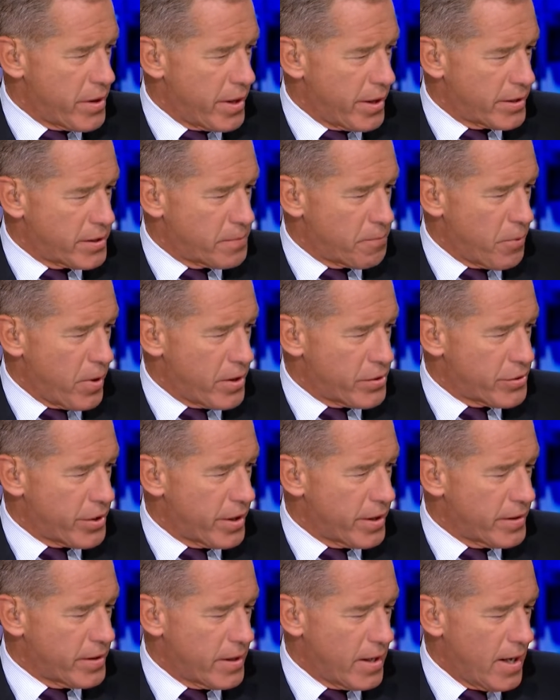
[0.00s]
an
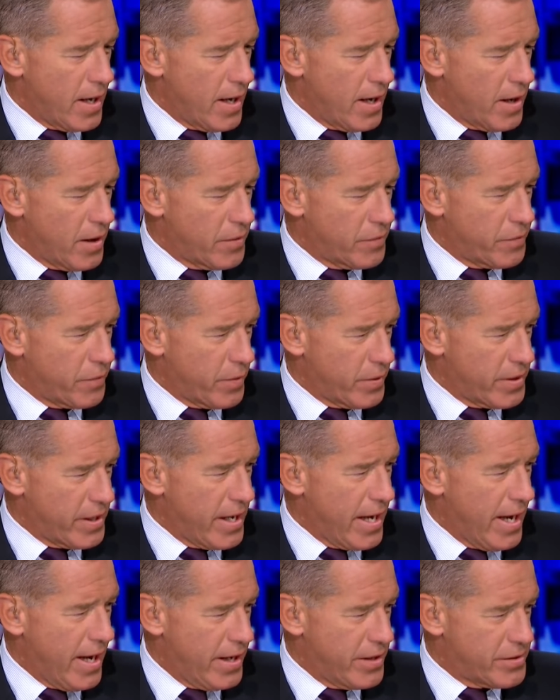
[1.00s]
expression for
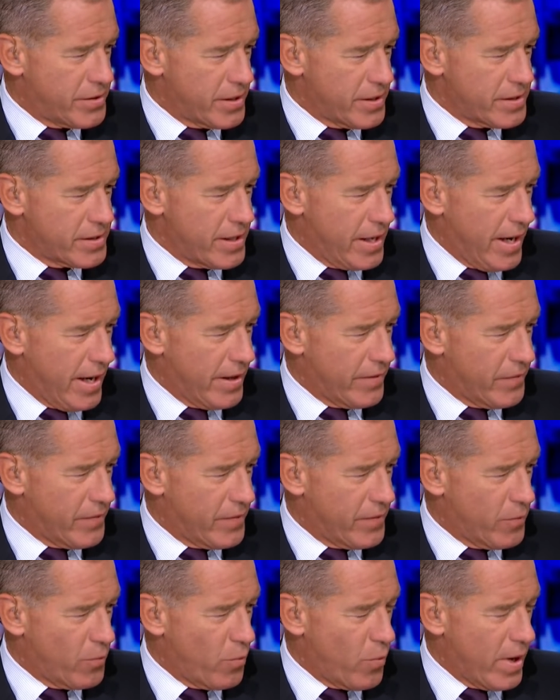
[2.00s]
the ages,
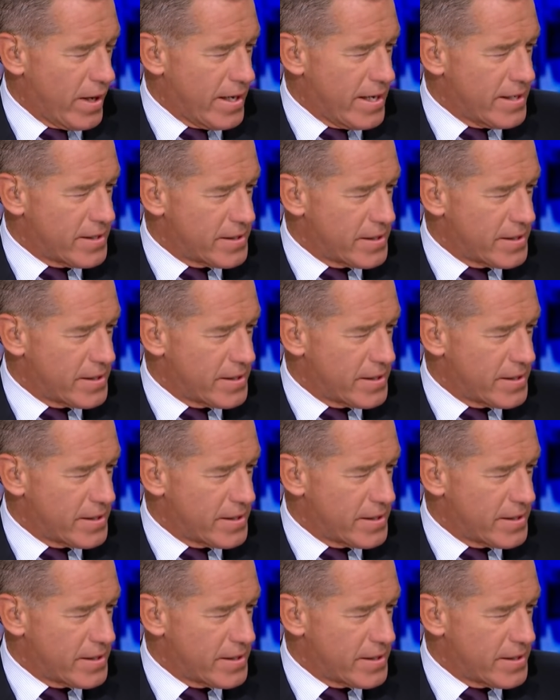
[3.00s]
and when he